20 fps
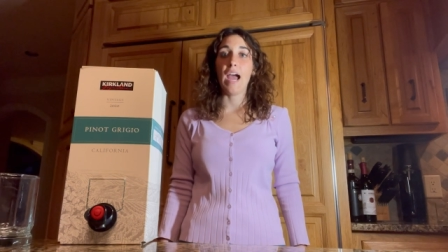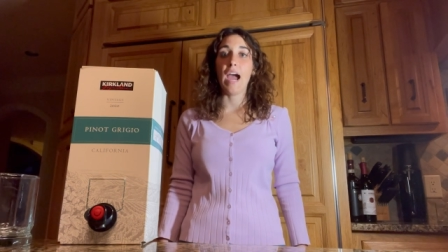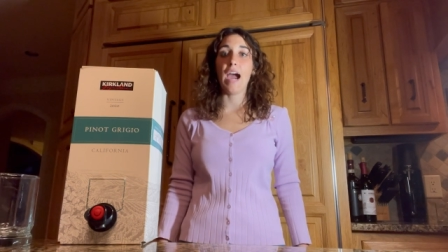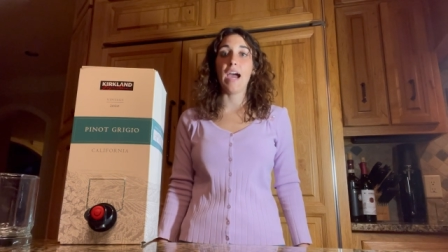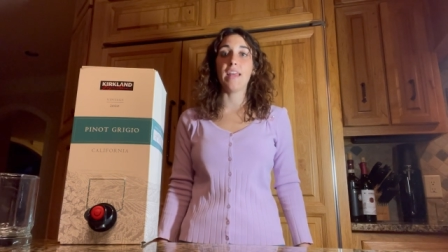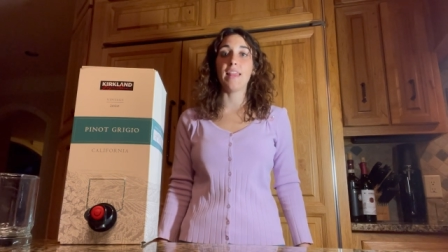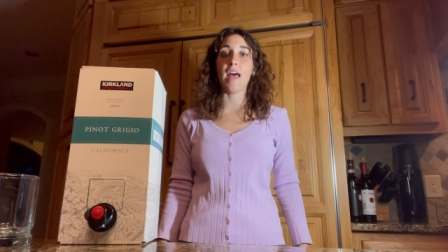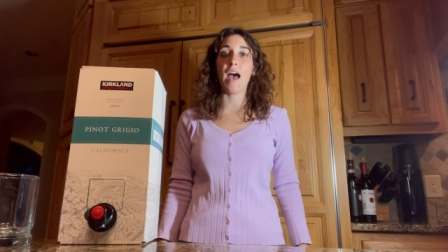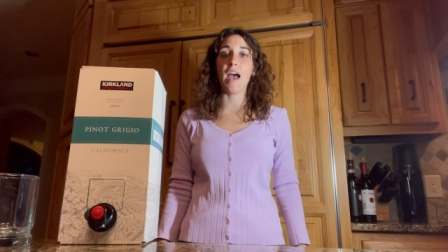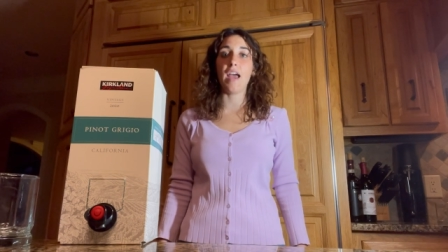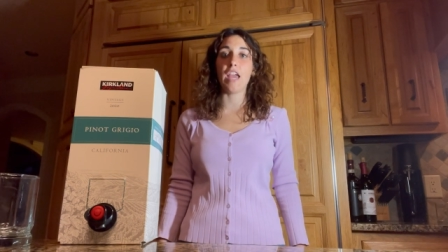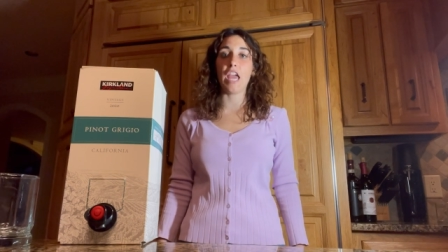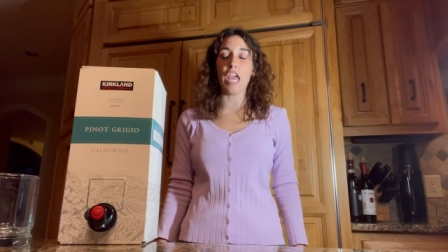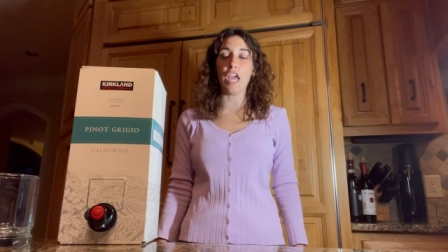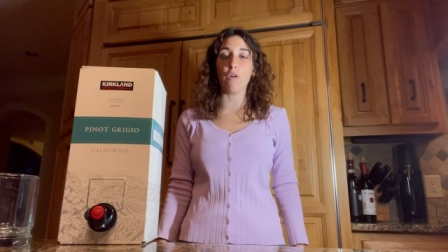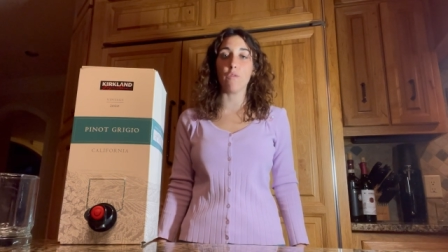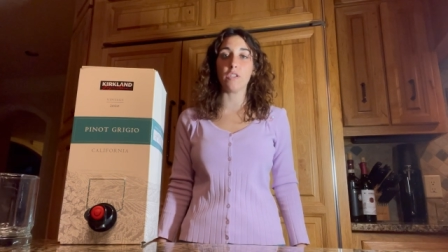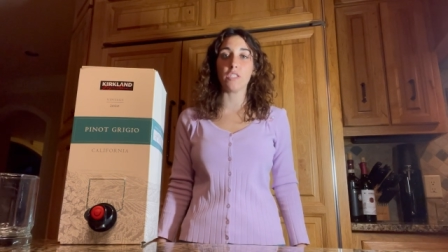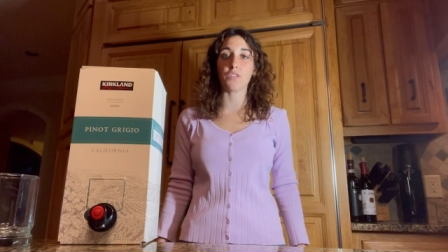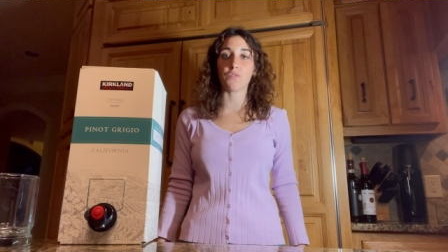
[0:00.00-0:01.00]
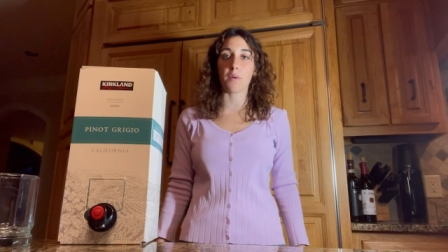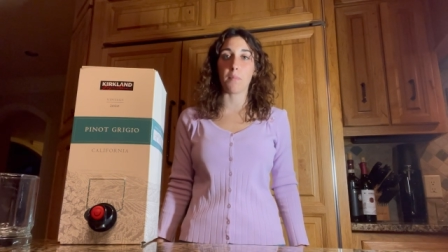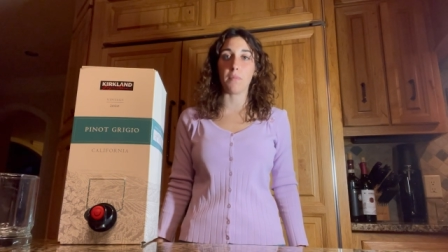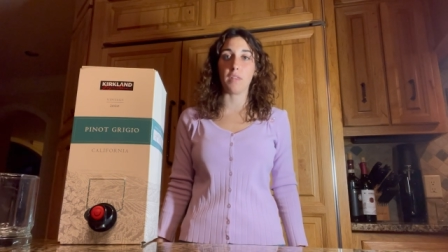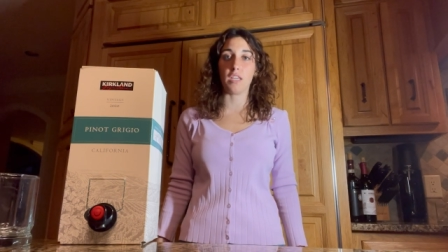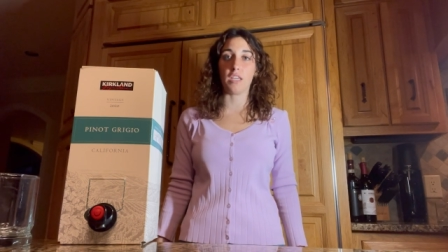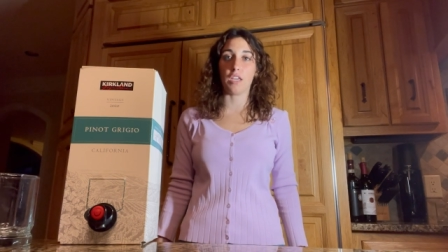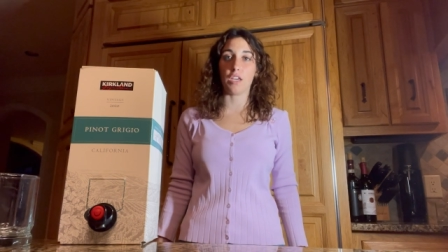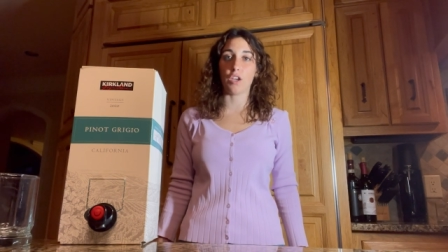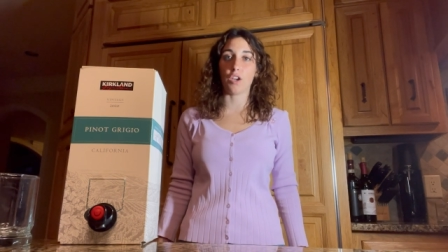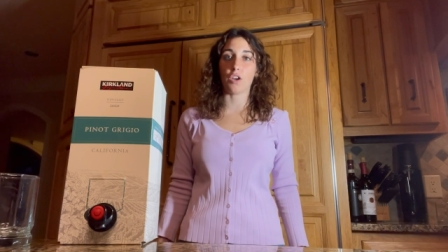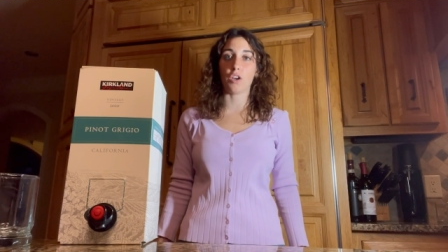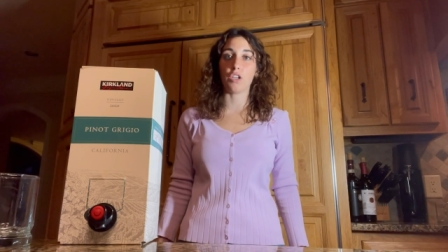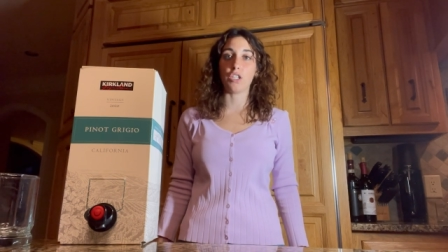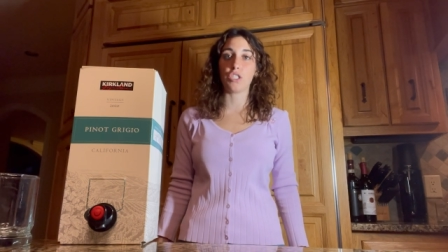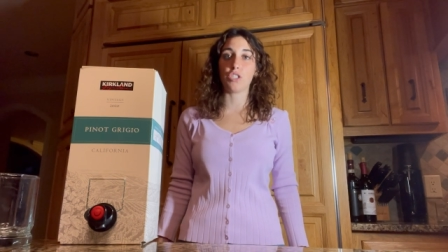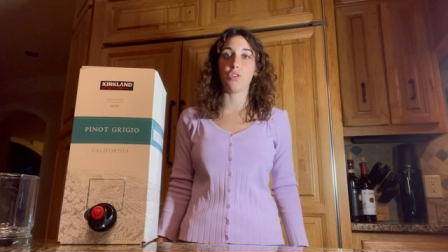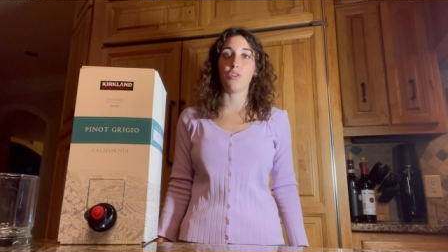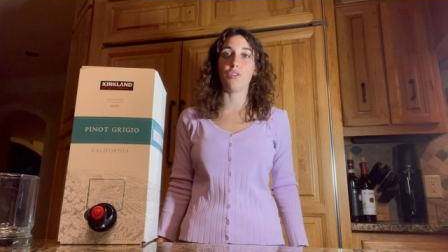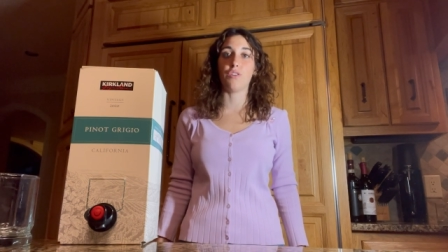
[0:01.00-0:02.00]
and that it was from the year
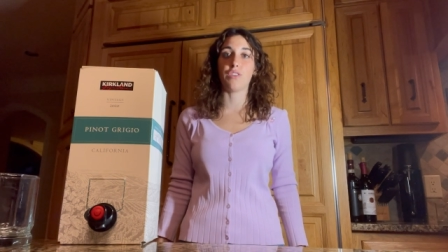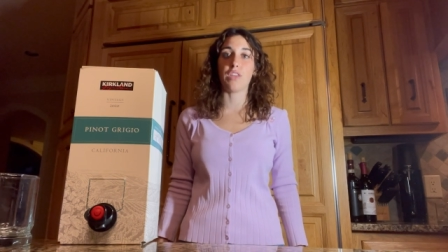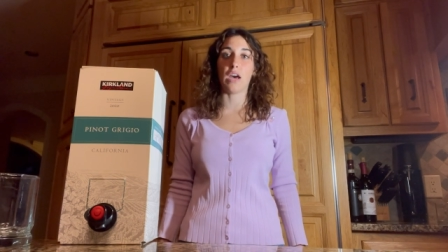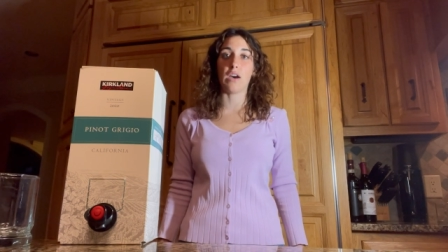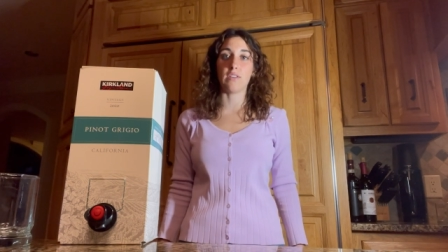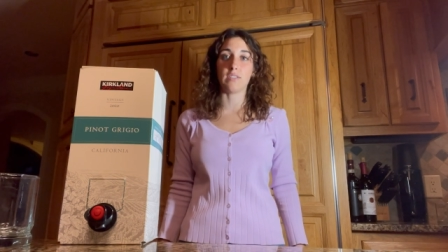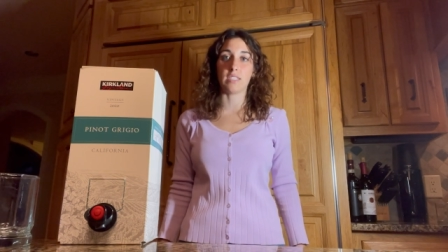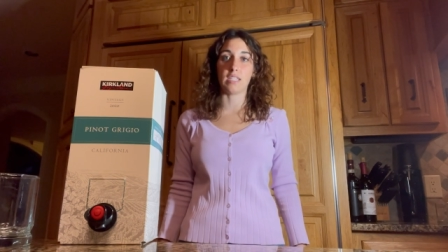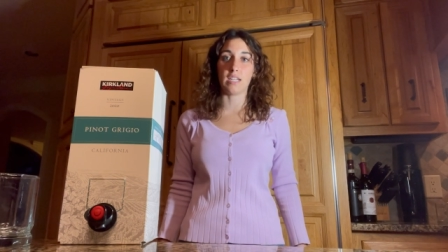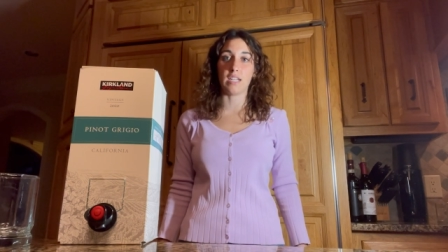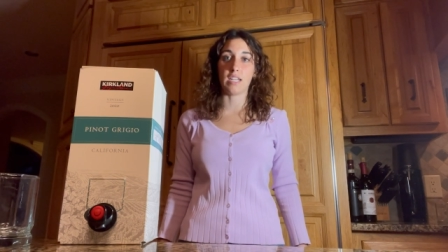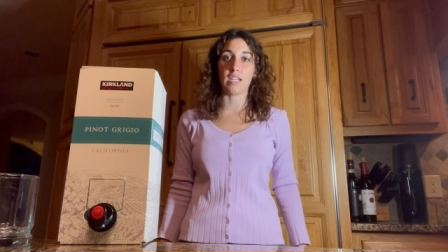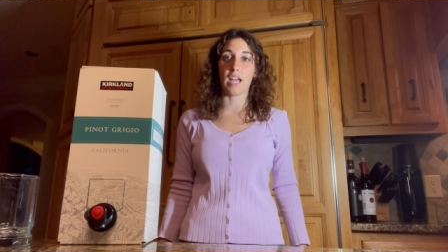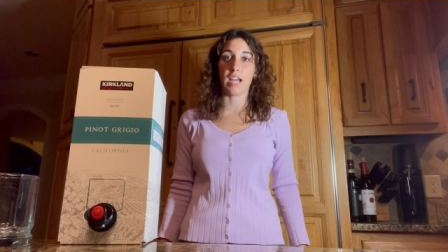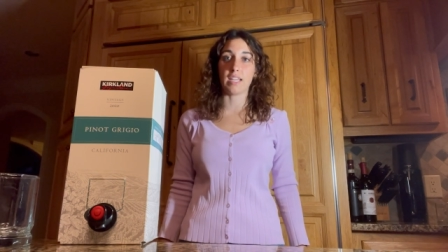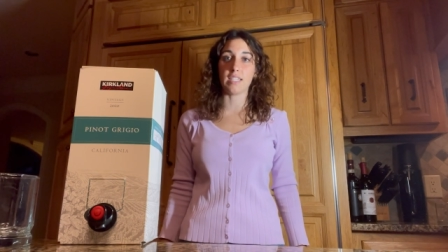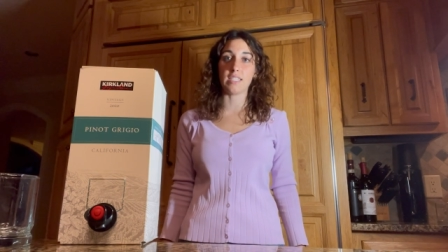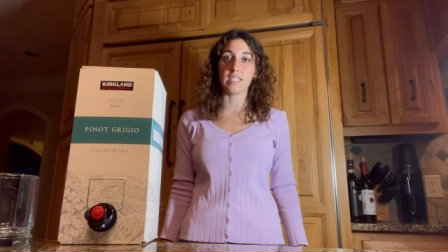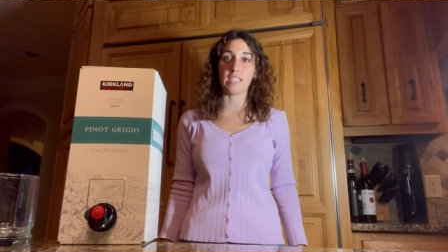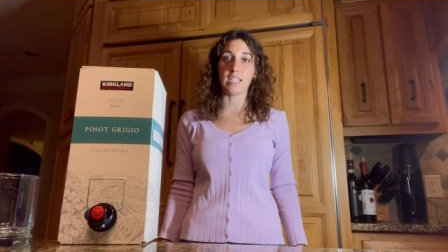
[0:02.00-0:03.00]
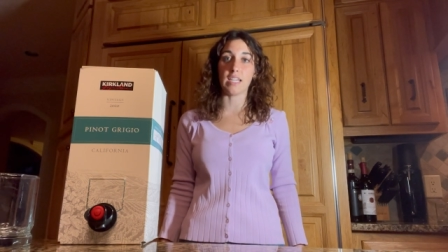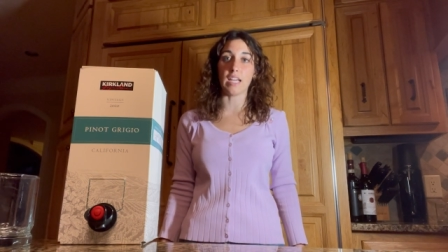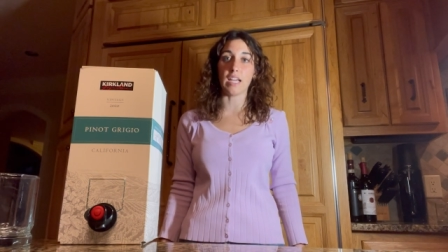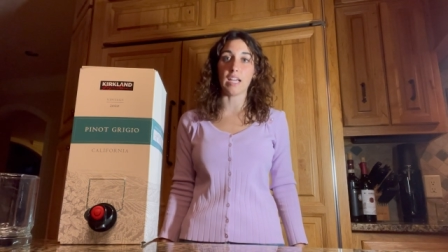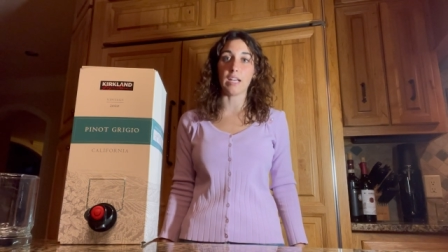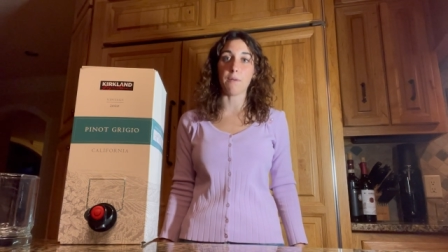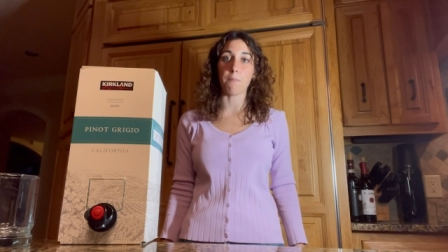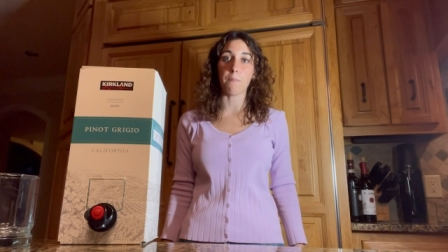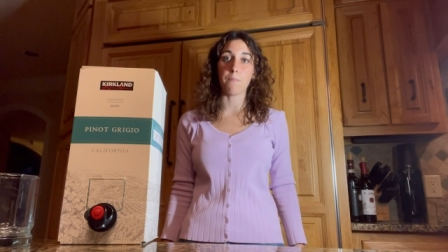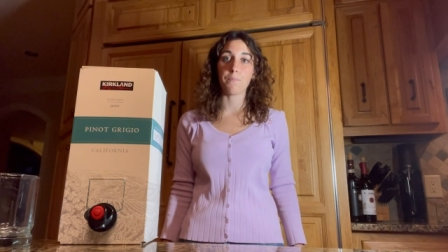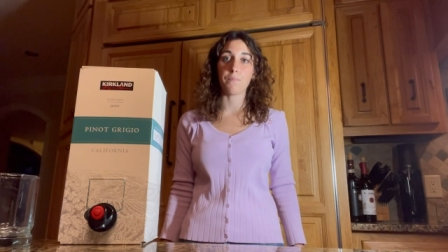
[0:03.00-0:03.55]
2019.